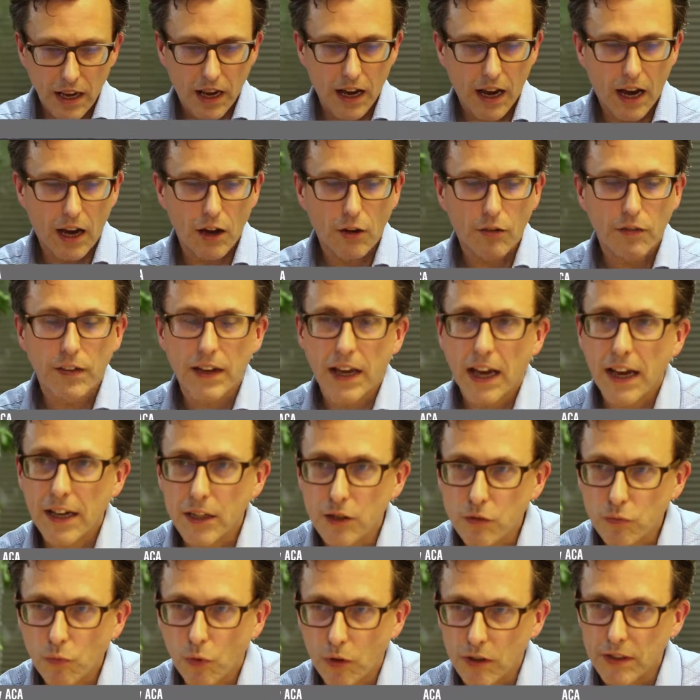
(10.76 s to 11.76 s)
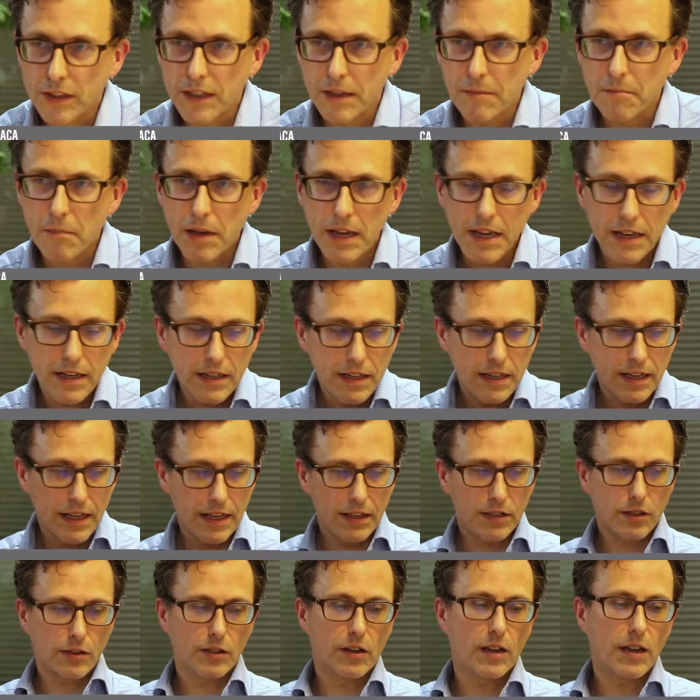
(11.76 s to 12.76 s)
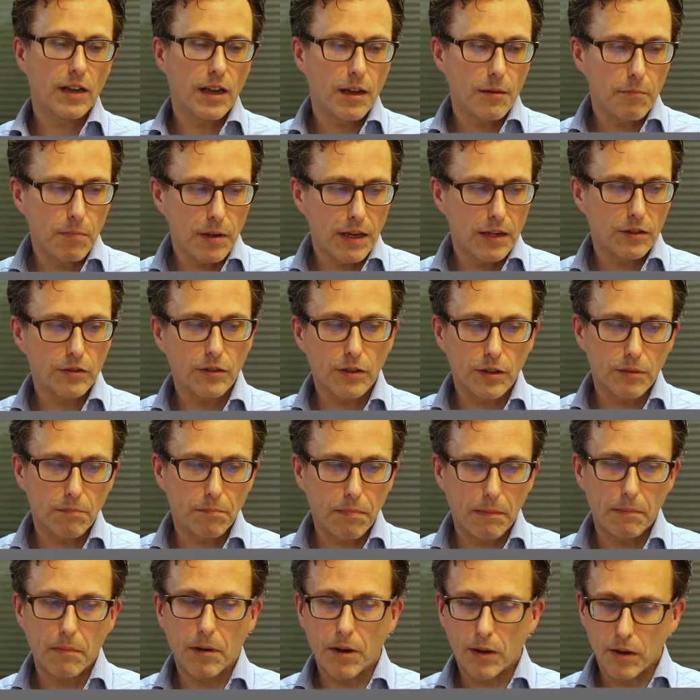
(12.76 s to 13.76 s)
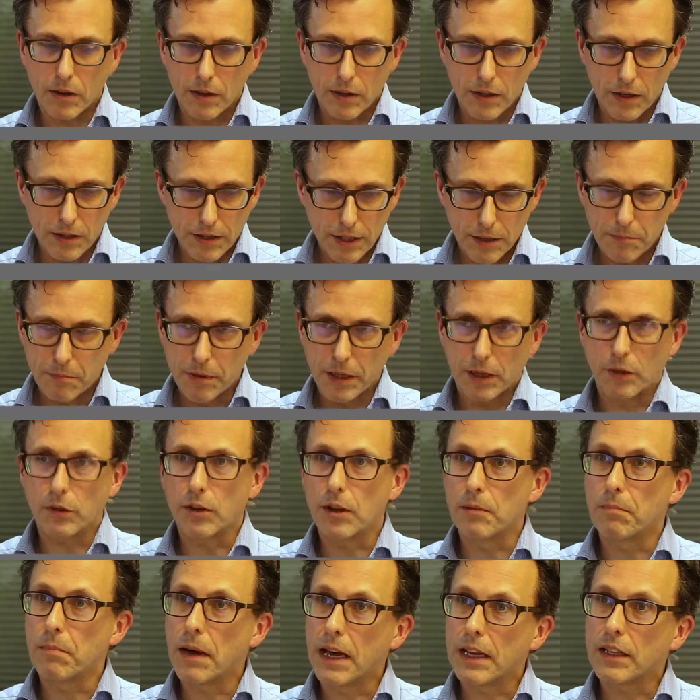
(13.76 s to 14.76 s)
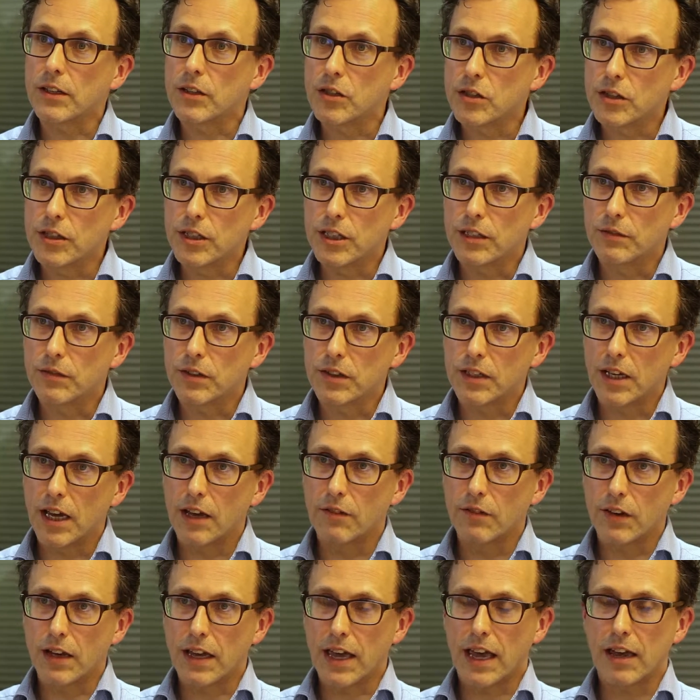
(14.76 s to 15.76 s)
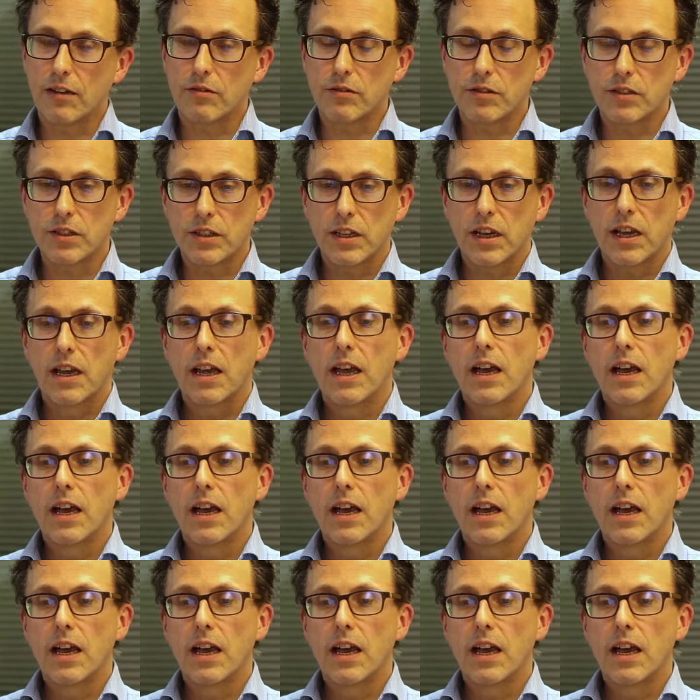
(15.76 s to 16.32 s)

I often get asked what does it mean. It appears typically on the balance sheet of a set of accounts.